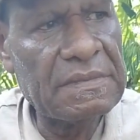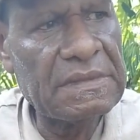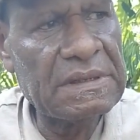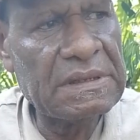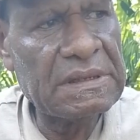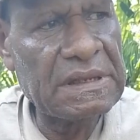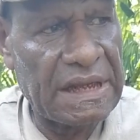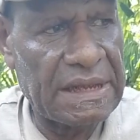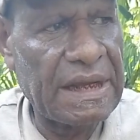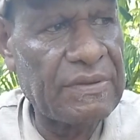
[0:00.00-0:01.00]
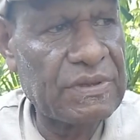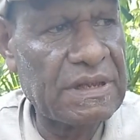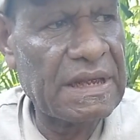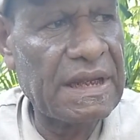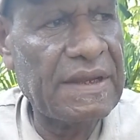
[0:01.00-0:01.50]
10,000 kina
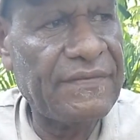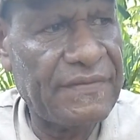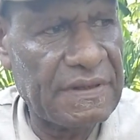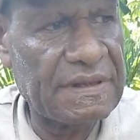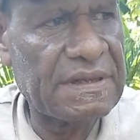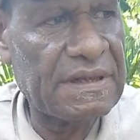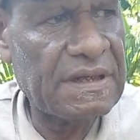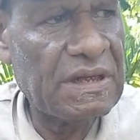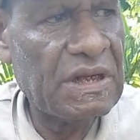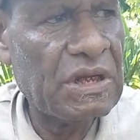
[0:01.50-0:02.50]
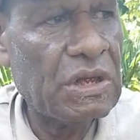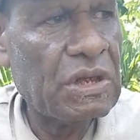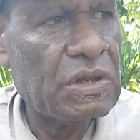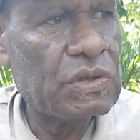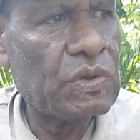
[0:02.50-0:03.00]
first. So
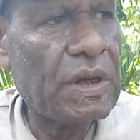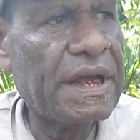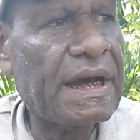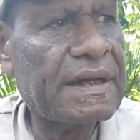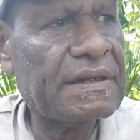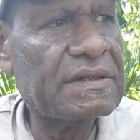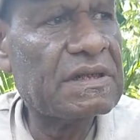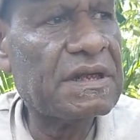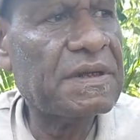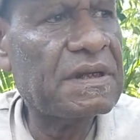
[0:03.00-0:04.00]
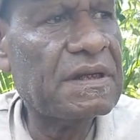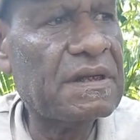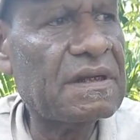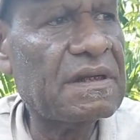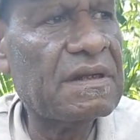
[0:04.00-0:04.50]
I arranged 3
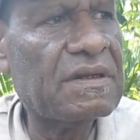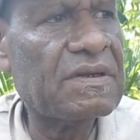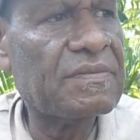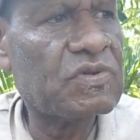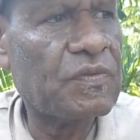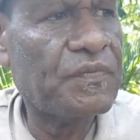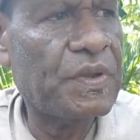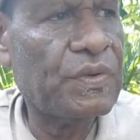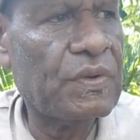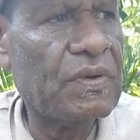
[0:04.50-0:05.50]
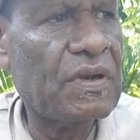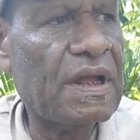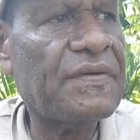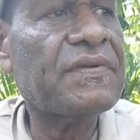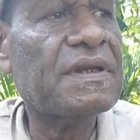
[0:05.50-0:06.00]
drums of fuel,
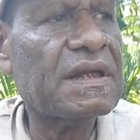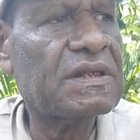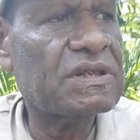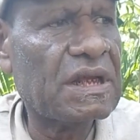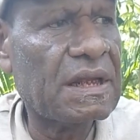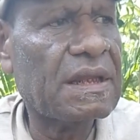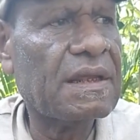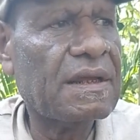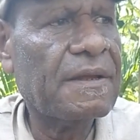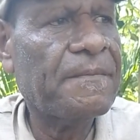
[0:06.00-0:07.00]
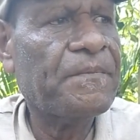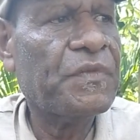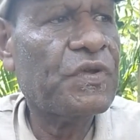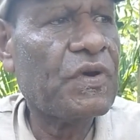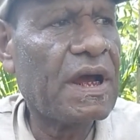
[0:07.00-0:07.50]
everything set. So I
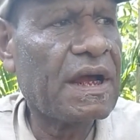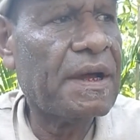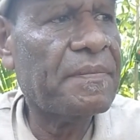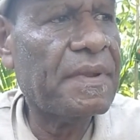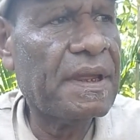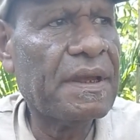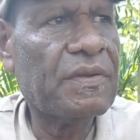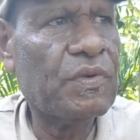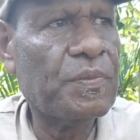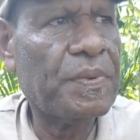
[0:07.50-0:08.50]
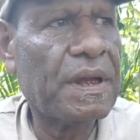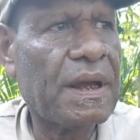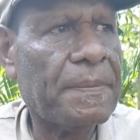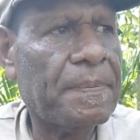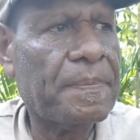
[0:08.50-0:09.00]
come here to pick up
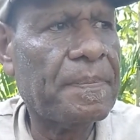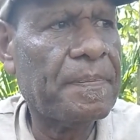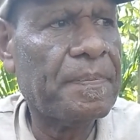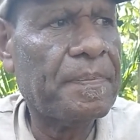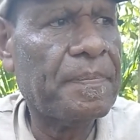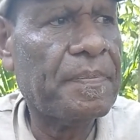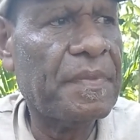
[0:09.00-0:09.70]
them